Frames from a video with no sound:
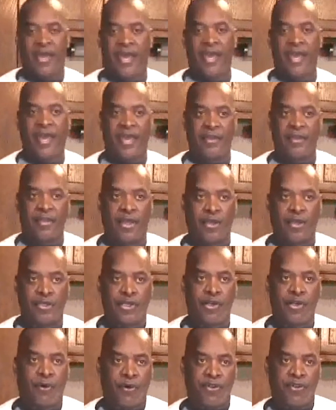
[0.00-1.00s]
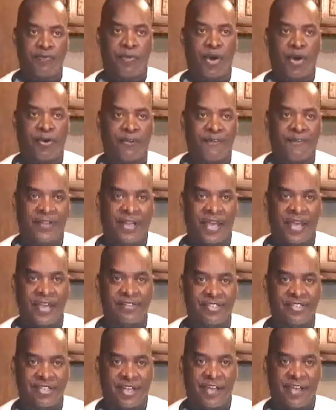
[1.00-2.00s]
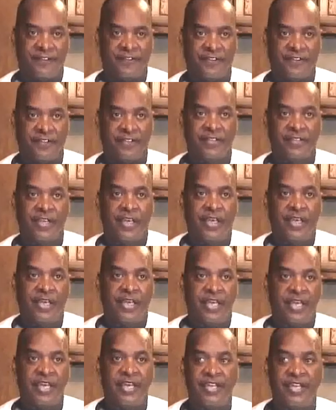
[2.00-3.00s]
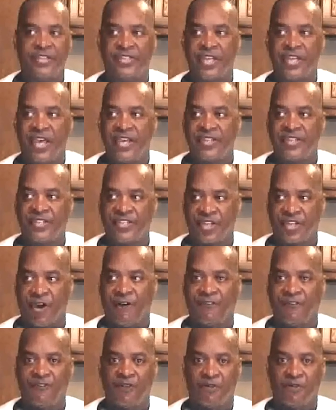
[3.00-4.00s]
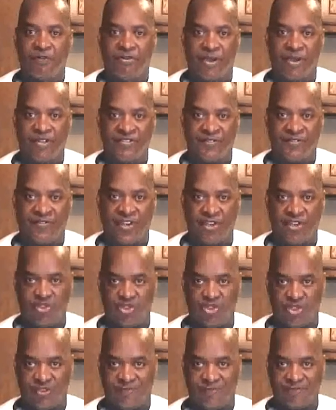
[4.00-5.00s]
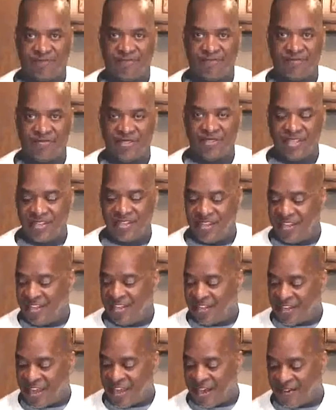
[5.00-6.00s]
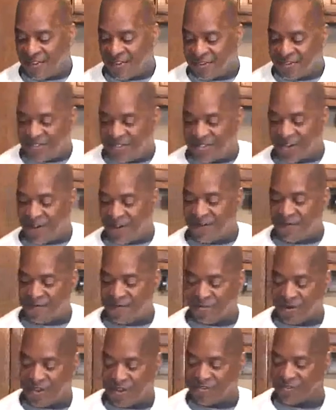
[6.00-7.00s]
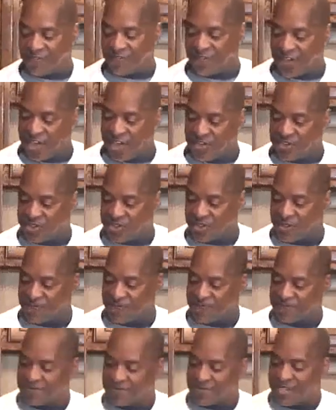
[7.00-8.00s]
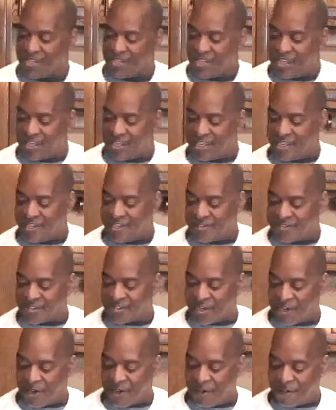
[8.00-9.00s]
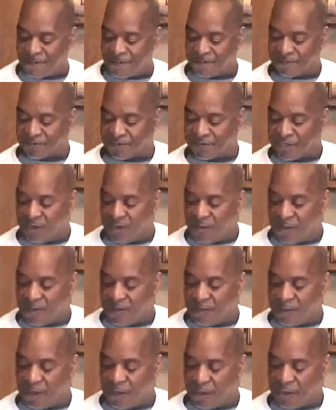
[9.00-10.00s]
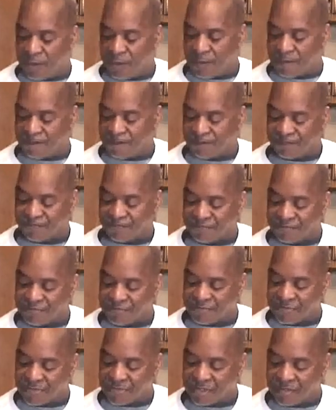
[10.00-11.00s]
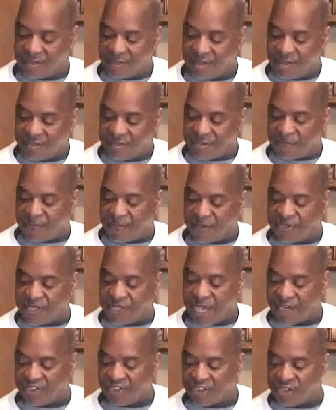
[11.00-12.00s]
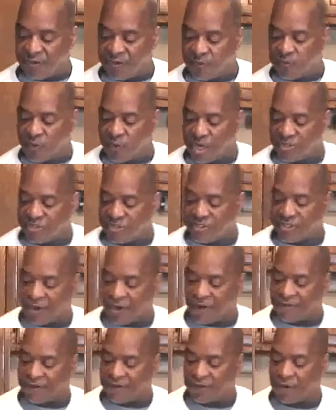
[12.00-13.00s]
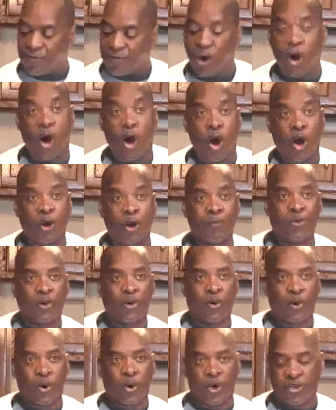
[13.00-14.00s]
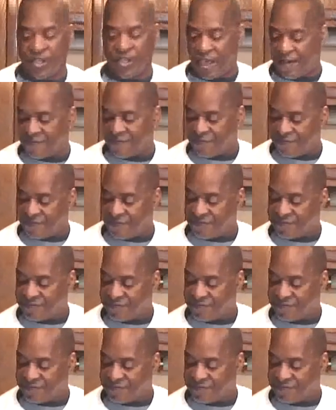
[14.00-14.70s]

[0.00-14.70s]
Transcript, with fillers: and uh, you know, as part of the life's lesson, is self-preservation. Now, self-preservation is um, um, the protection of oneself from harm or death,